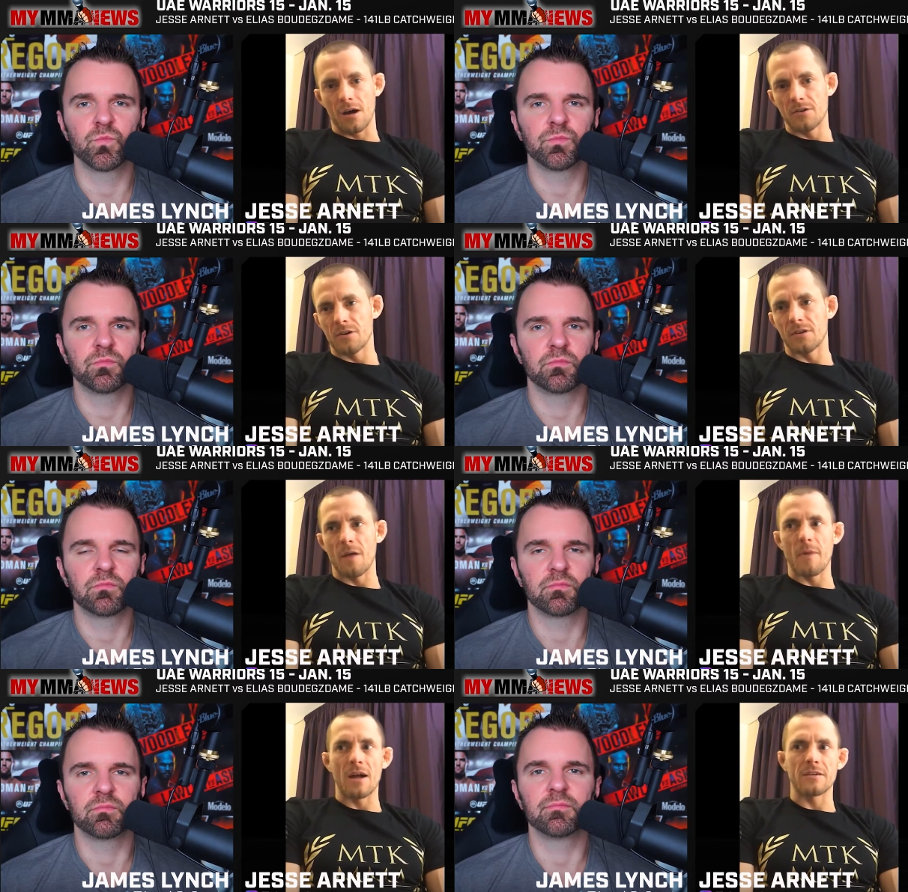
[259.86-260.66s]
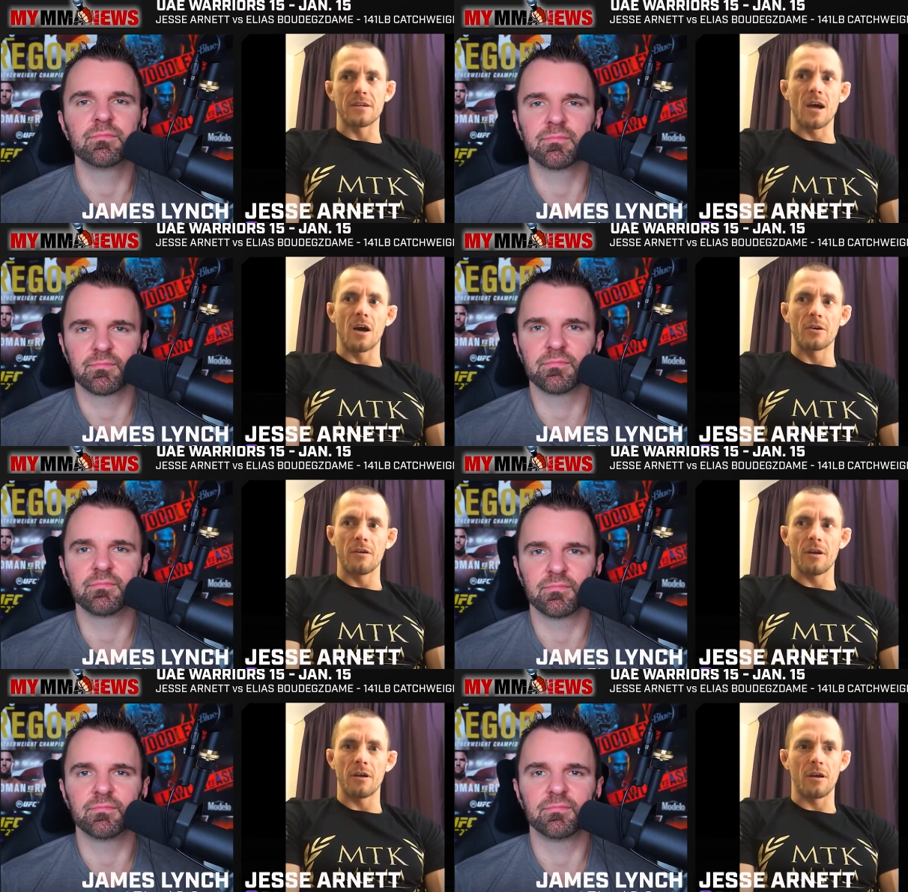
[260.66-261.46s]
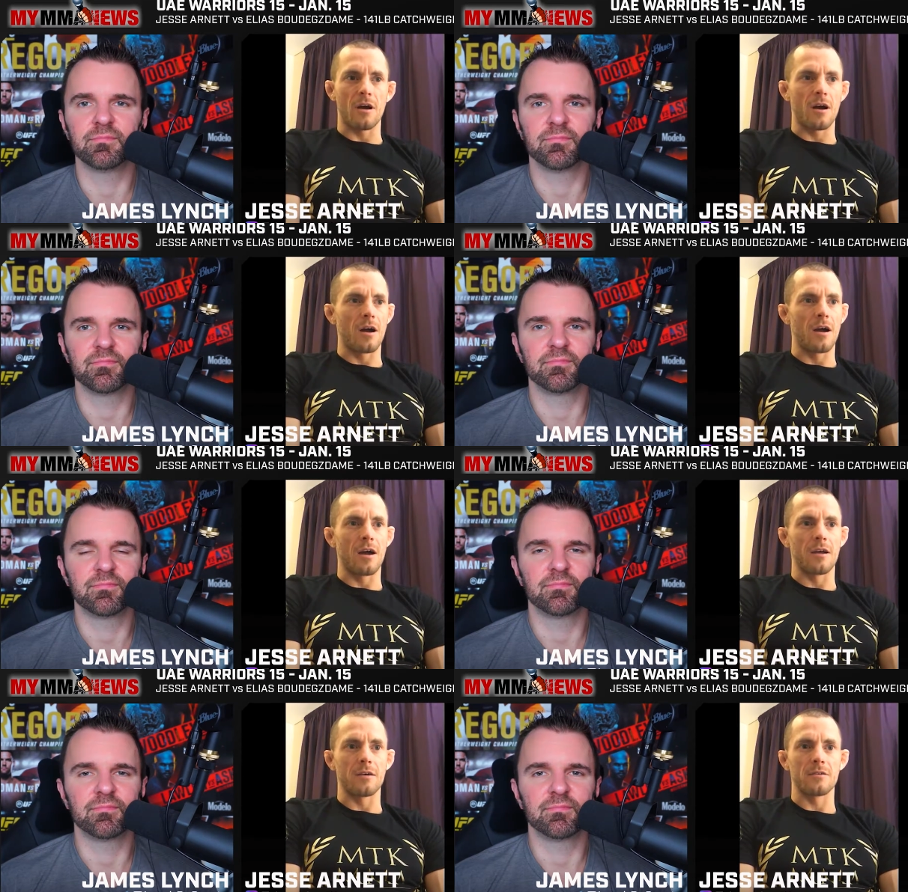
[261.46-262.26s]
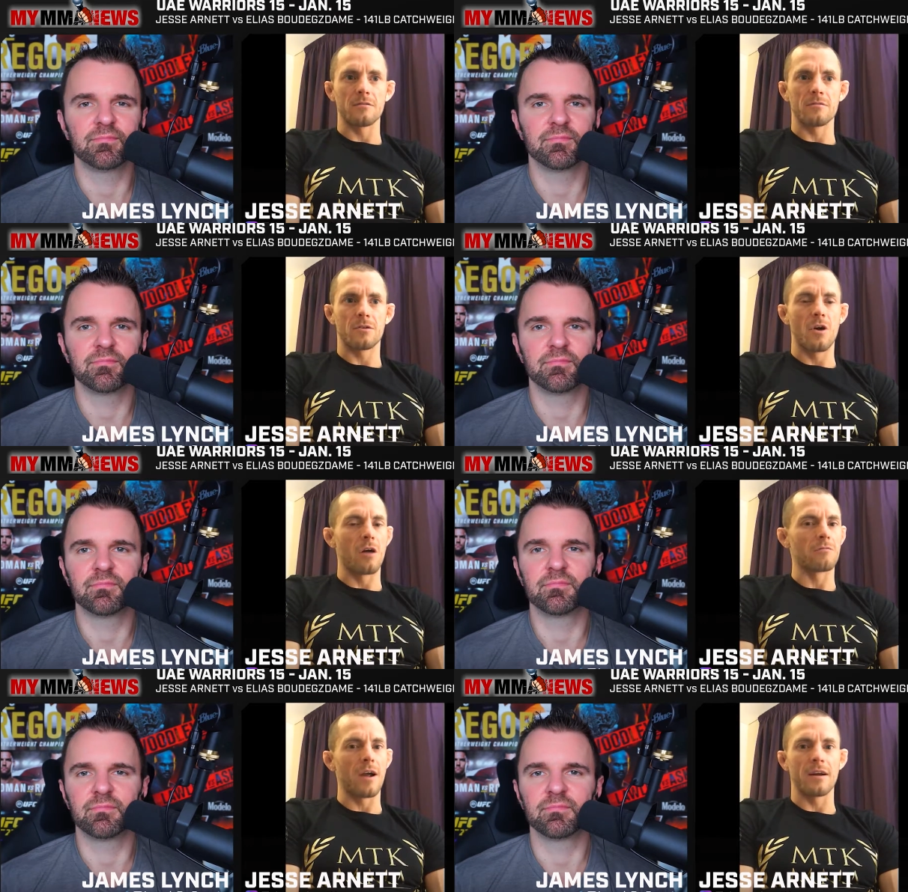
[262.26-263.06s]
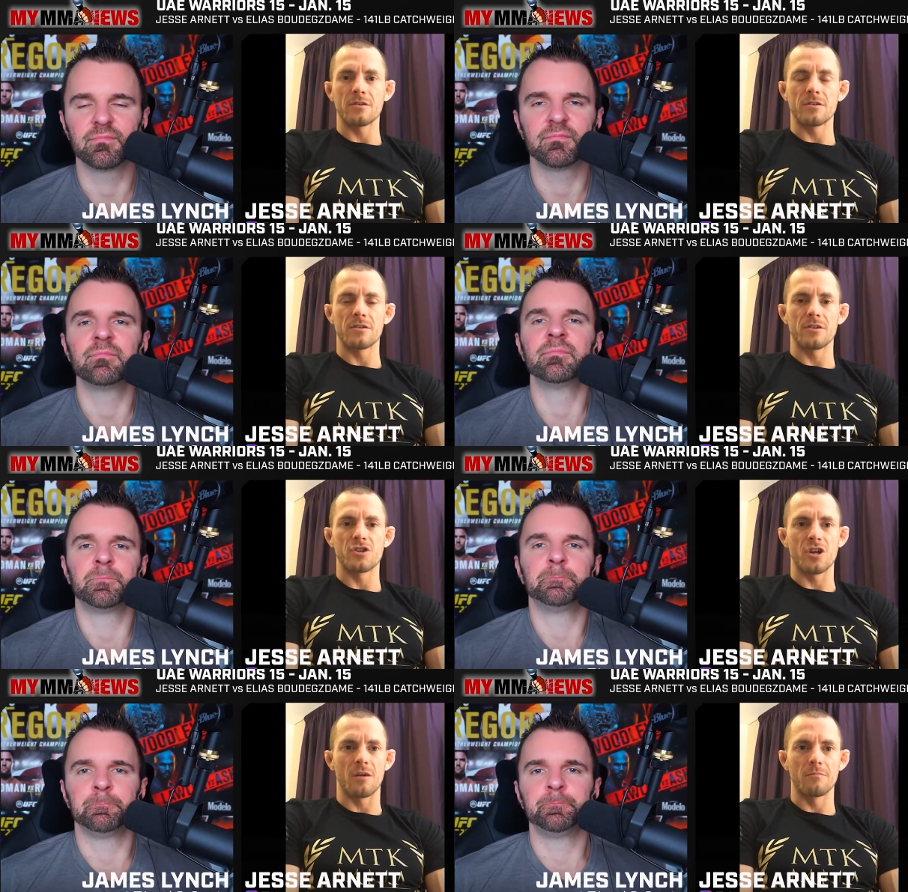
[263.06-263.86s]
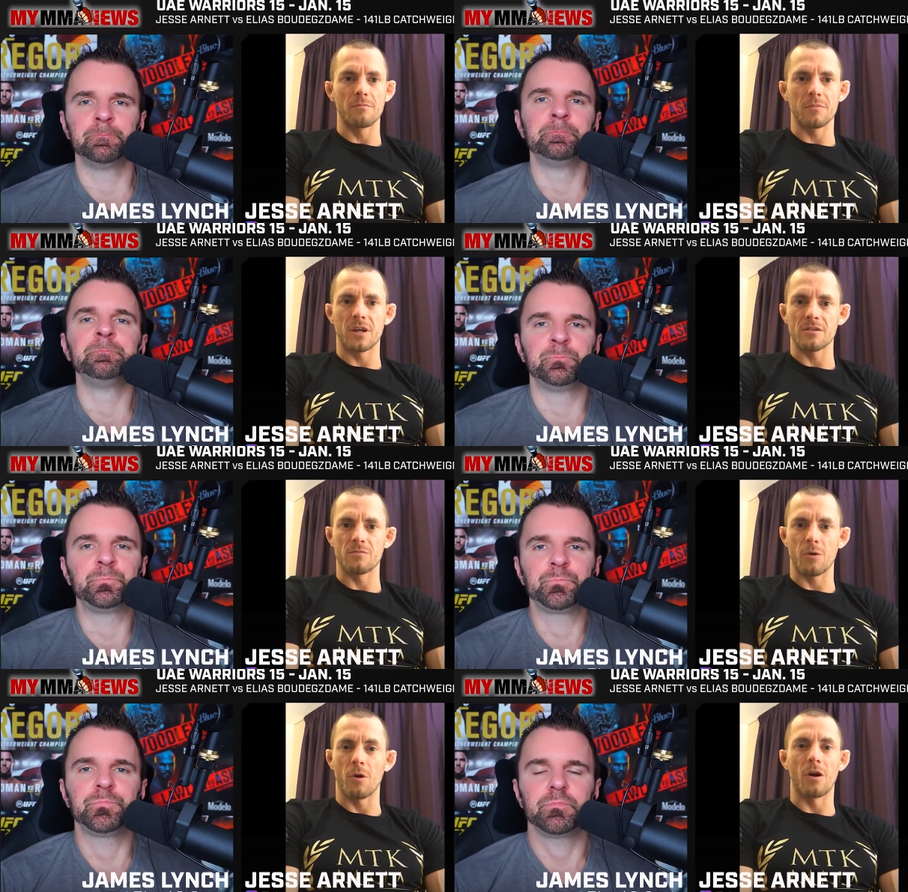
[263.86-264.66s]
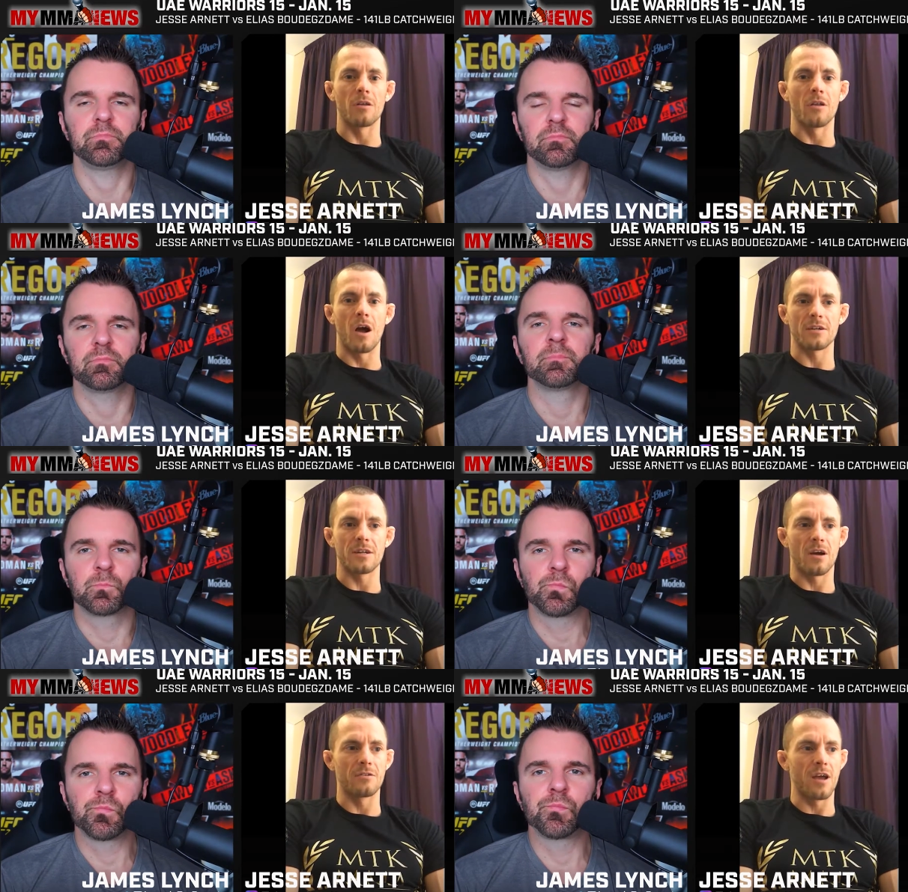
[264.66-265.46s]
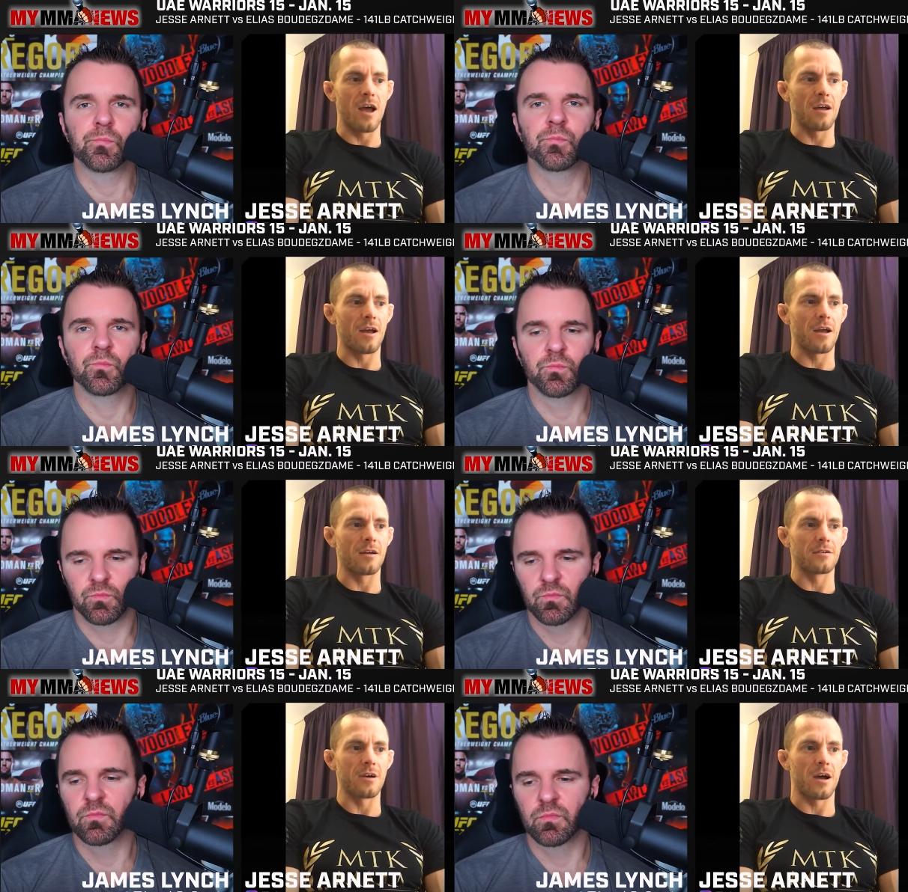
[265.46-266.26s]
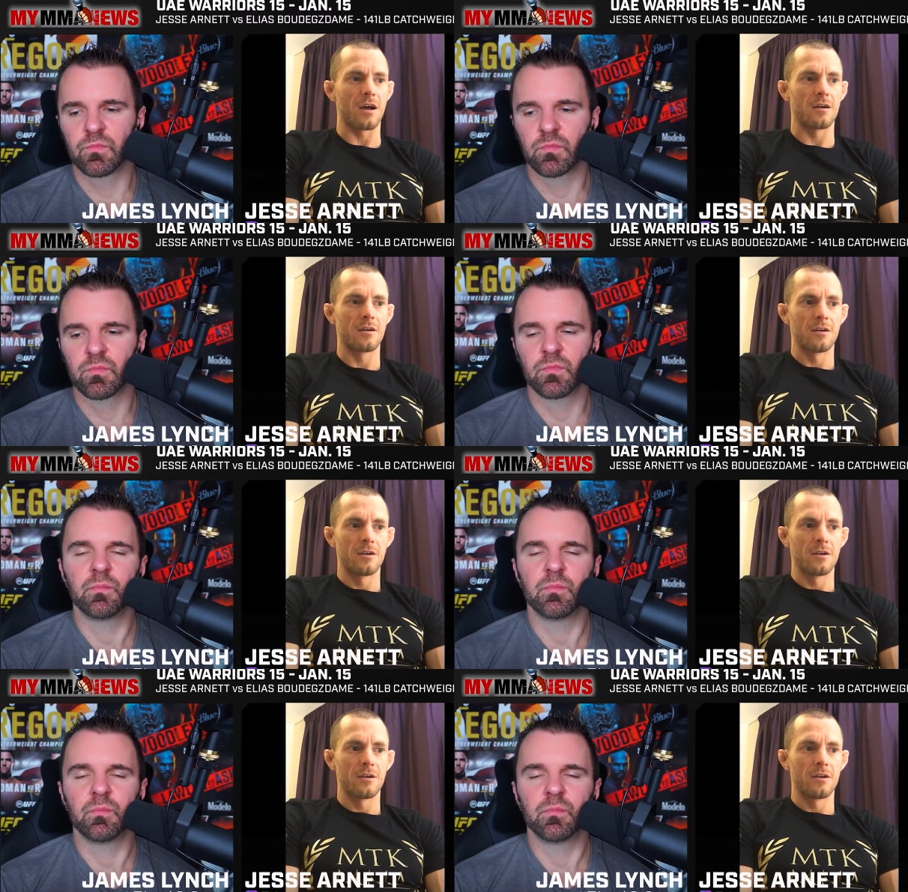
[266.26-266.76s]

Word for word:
Speaker 1: I took that back to Calgary. I got right into the gym because we weren't on lockdown yet, and uh,